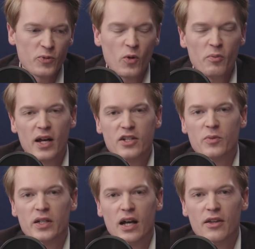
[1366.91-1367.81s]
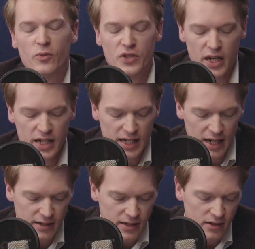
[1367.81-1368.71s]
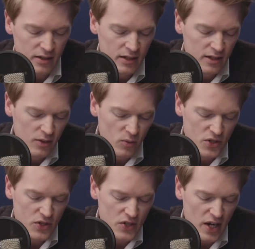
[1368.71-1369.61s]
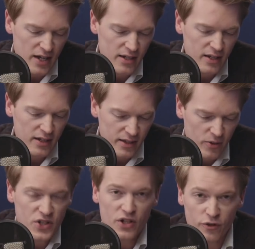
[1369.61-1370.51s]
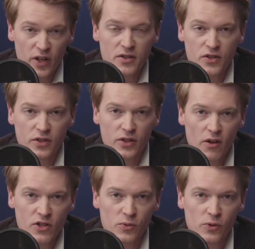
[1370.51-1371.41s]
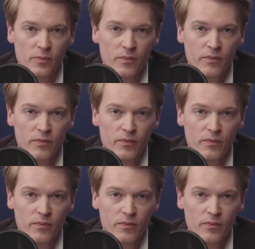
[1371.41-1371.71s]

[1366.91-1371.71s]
But what Pastor MacArthur was getting at here was to say there is an offence to the gospel.